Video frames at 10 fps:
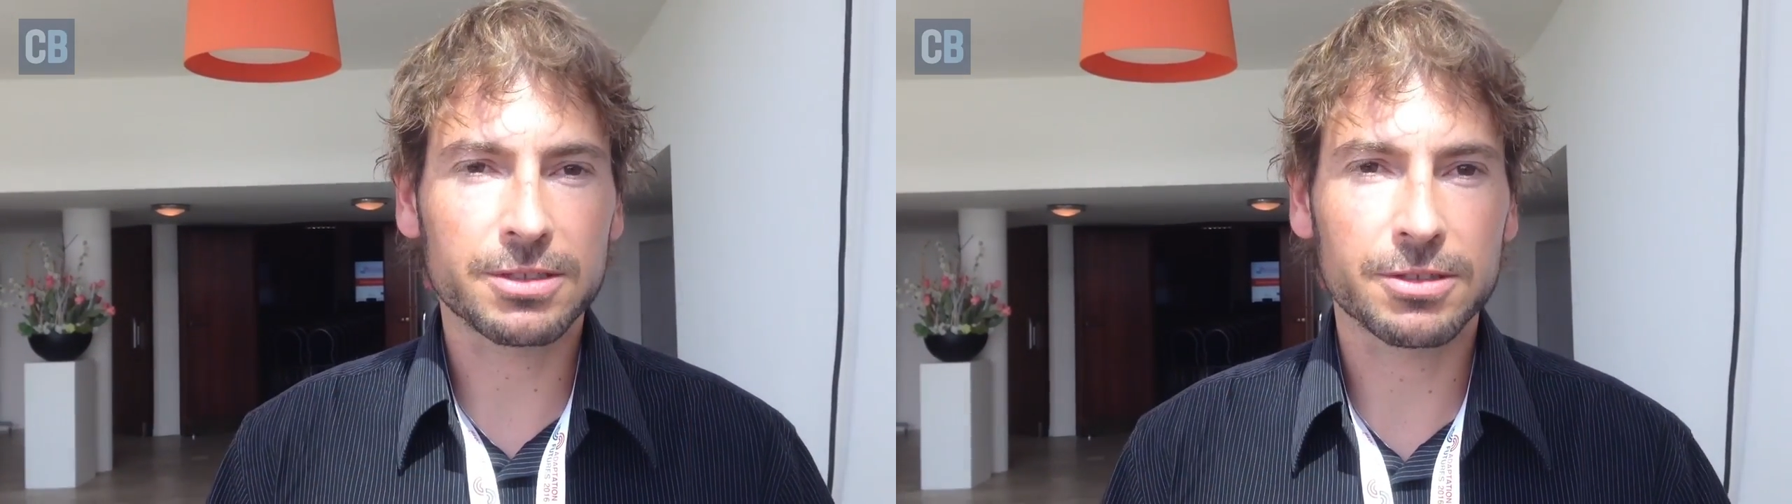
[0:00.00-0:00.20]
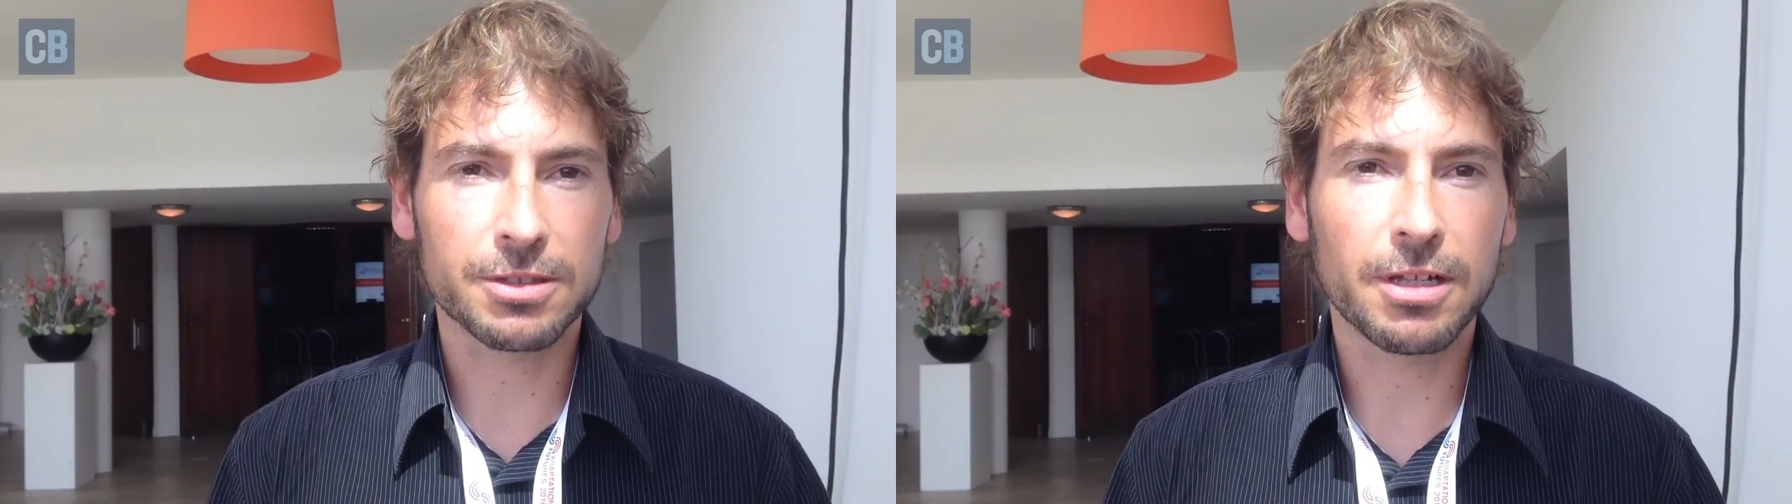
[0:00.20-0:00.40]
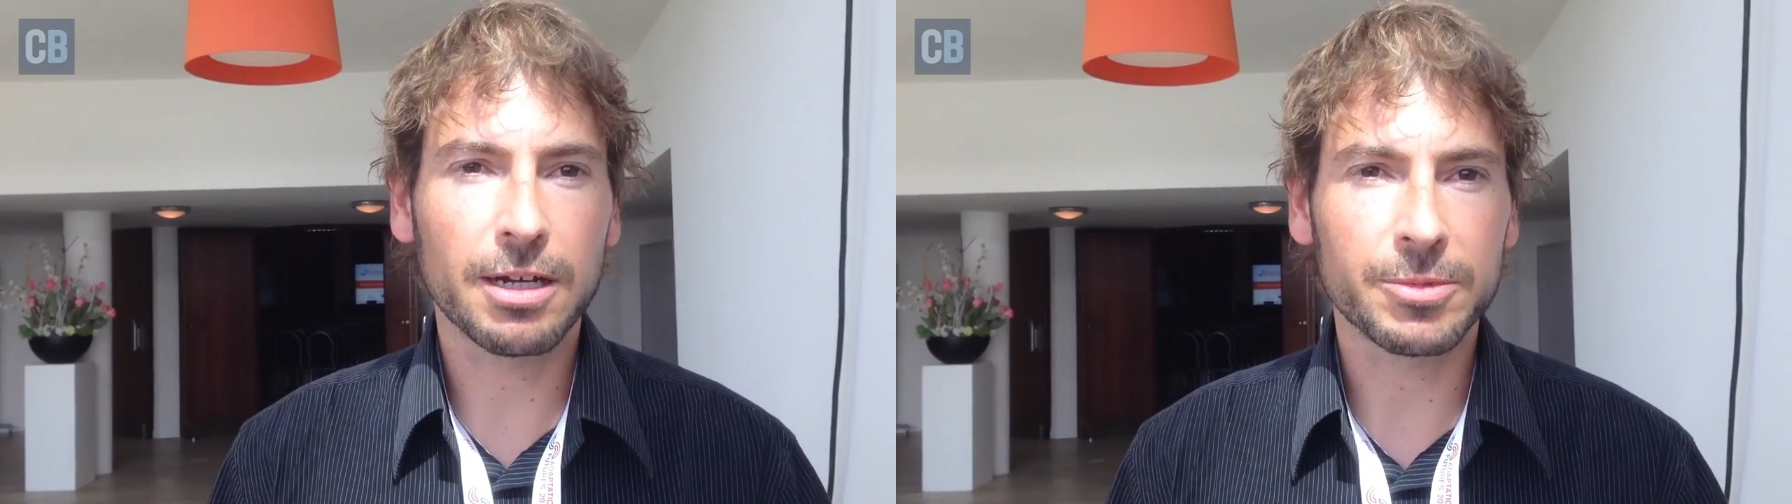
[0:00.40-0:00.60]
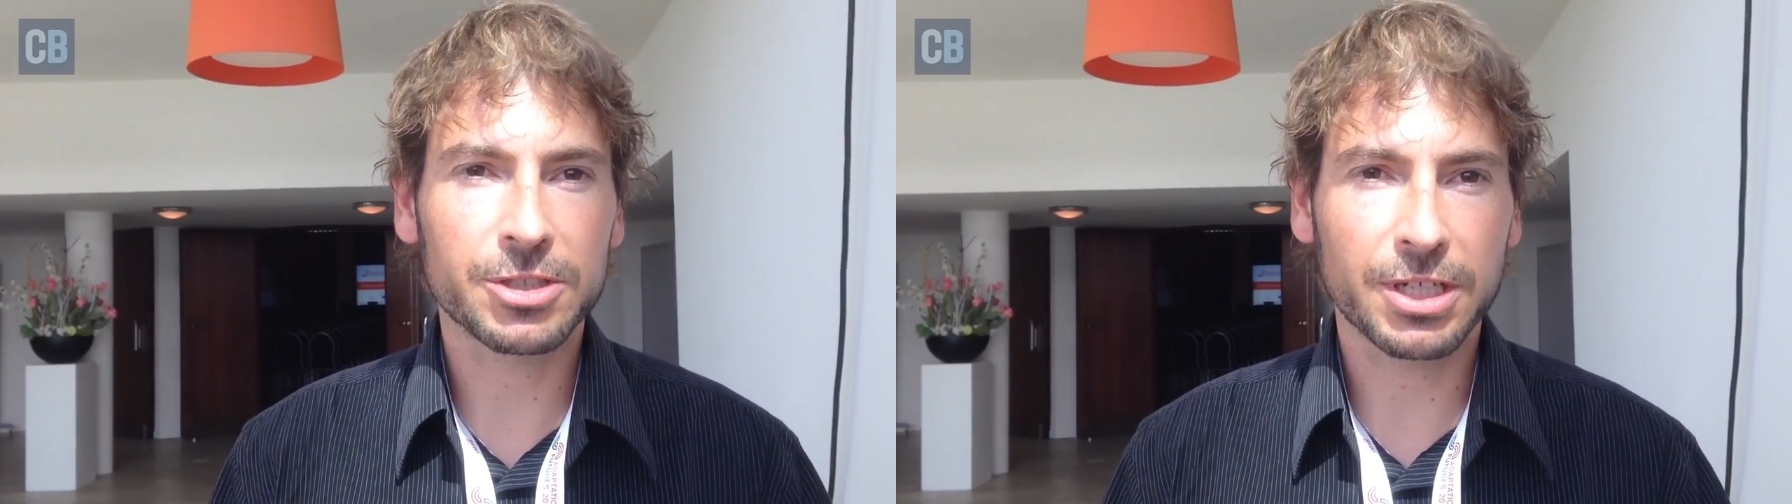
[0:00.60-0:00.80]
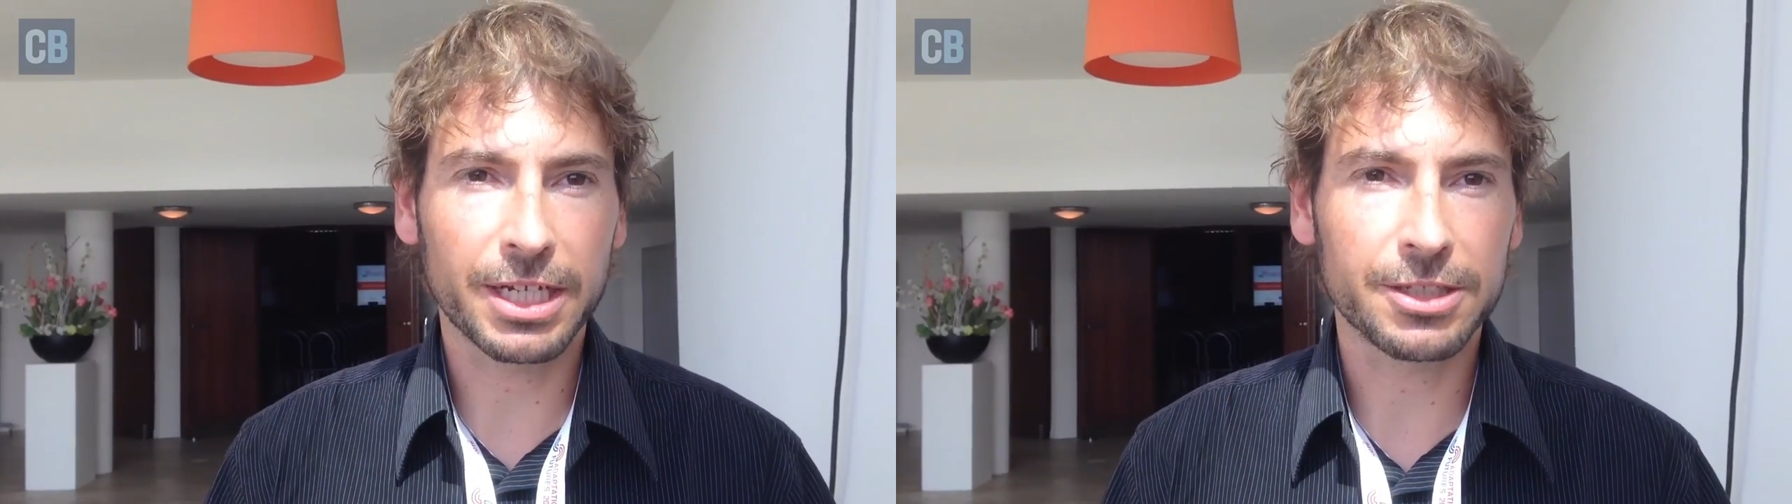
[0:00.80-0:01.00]
to climate
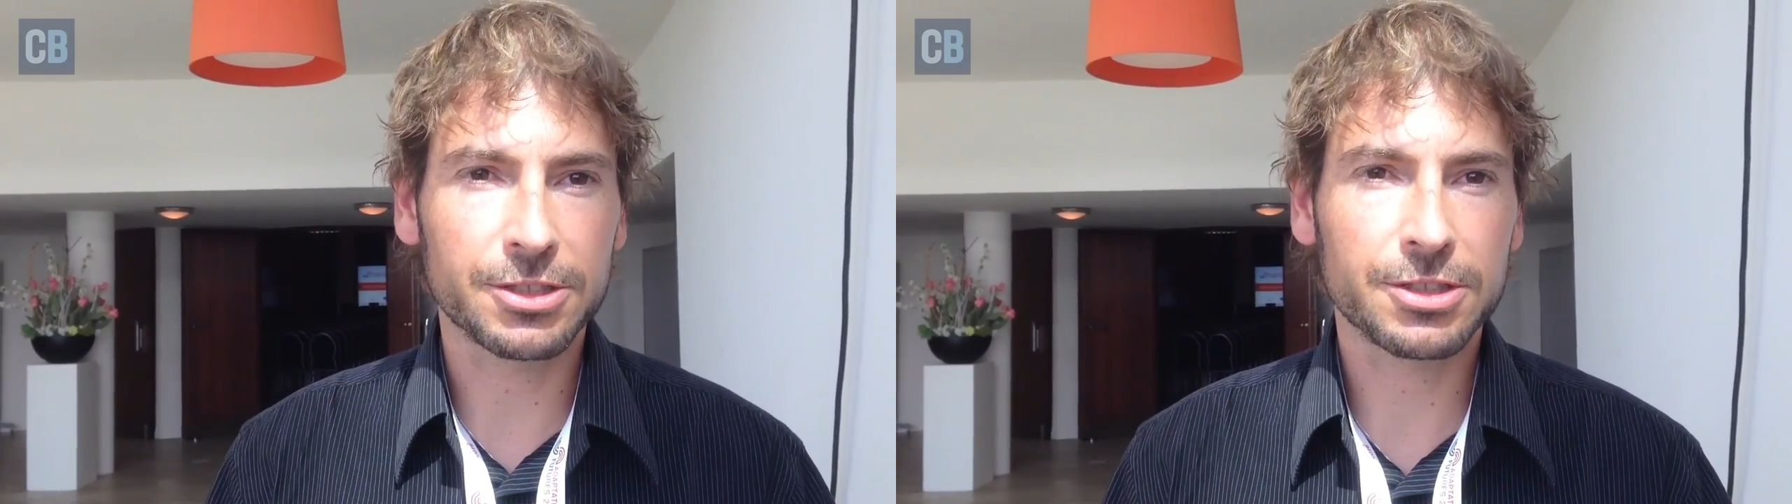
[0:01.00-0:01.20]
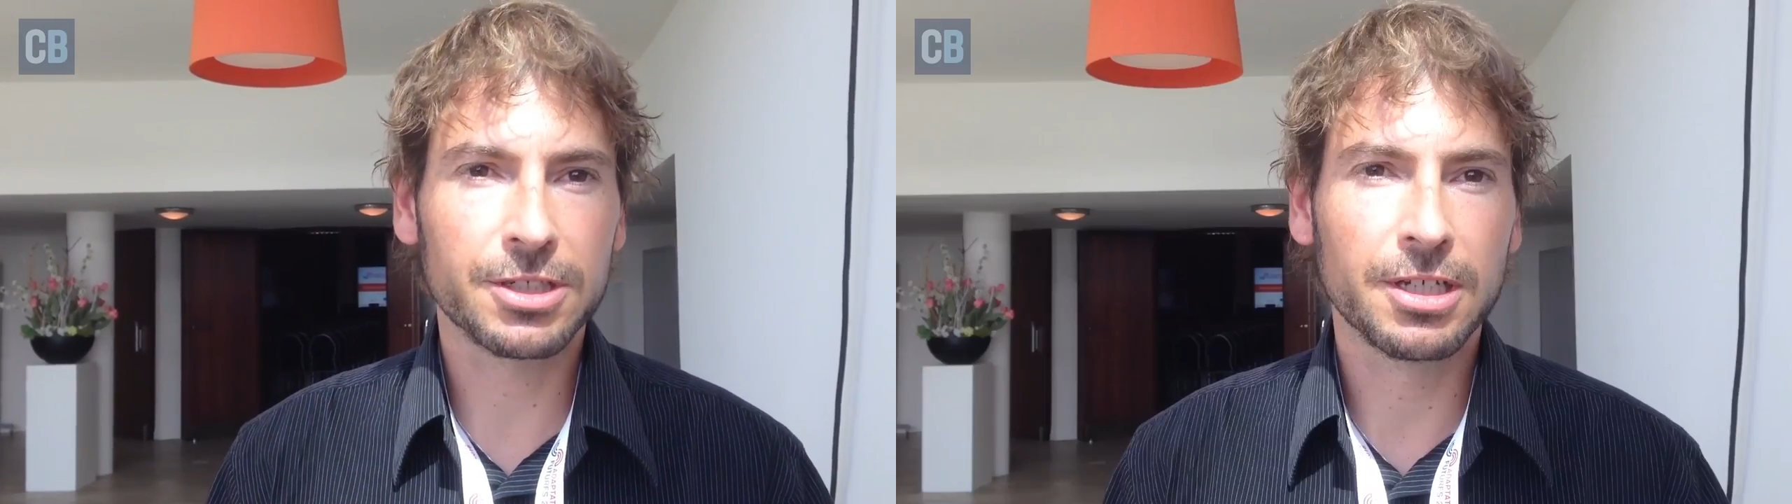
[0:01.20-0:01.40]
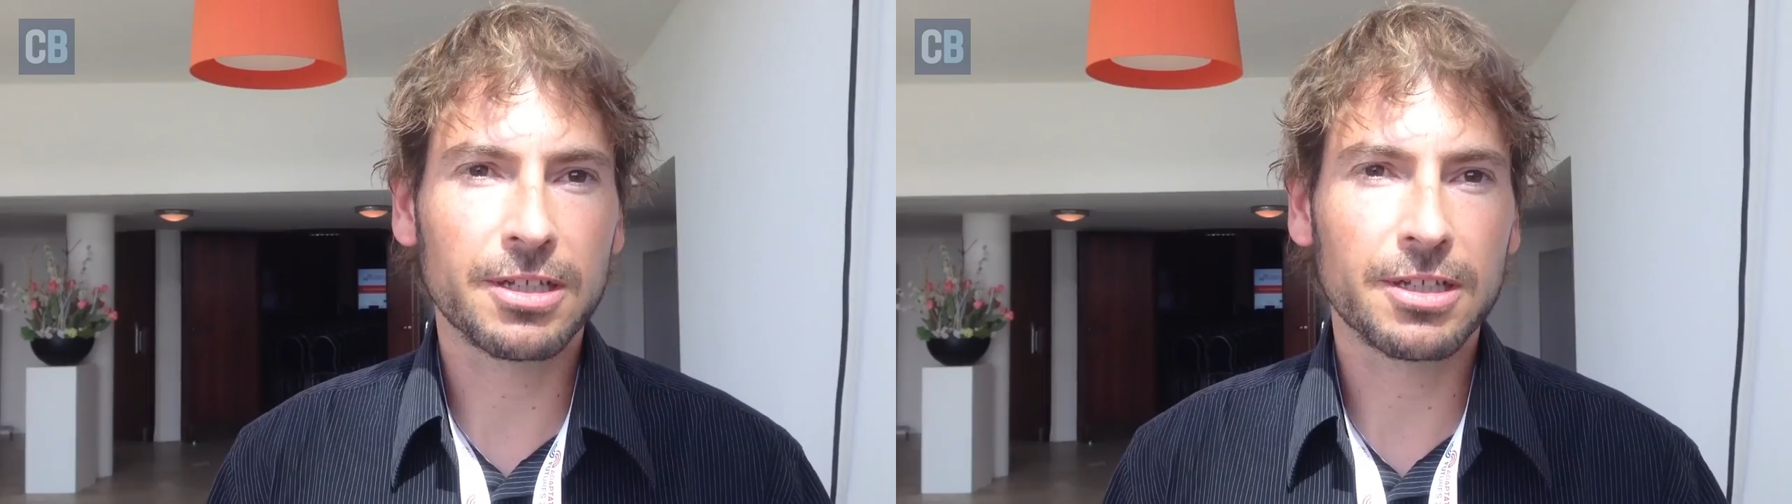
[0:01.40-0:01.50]
change